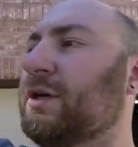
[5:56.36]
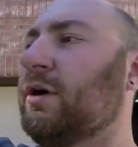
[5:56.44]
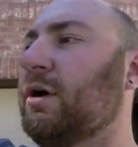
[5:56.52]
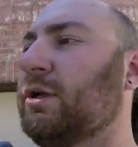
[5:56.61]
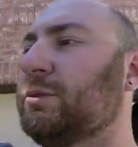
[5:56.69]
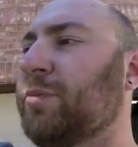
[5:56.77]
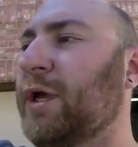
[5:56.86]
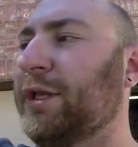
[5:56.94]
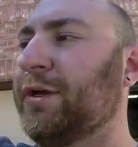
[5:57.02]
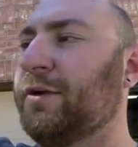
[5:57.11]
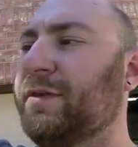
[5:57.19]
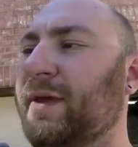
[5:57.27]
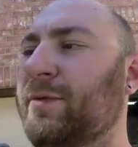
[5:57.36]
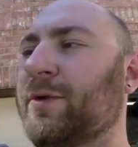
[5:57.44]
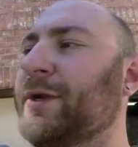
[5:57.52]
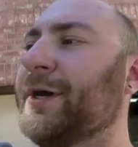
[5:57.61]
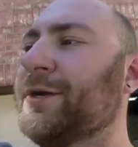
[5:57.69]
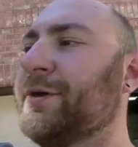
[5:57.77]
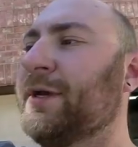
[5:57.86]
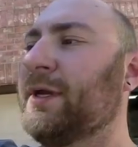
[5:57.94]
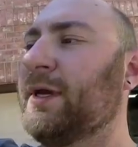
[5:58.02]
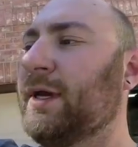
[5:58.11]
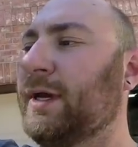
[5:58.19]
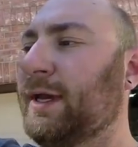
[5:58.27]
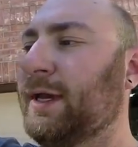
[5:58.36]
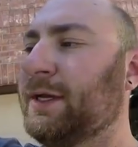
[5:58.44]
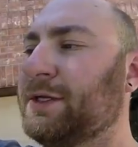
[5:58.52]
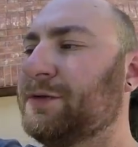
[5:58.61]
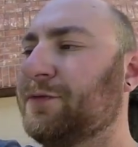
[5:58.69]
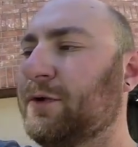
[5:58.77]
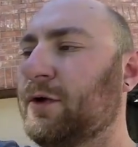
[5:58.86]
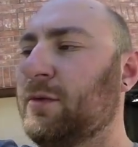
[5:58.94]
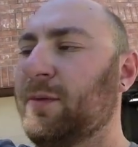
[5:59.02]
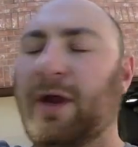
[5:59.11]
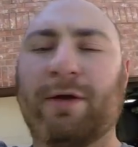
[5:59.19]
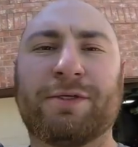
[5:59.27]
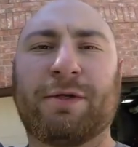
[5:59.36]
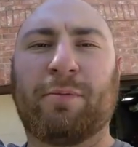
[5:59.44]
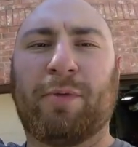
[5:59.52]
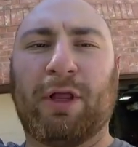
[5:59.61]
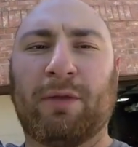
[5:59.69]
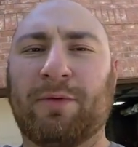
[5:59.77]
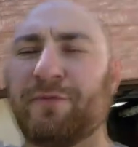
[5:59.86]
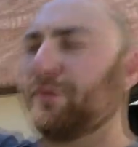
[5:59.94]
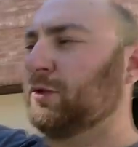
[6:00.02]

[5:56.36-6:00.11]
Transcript: called Polyurethane 100. It is from Arizona Polymer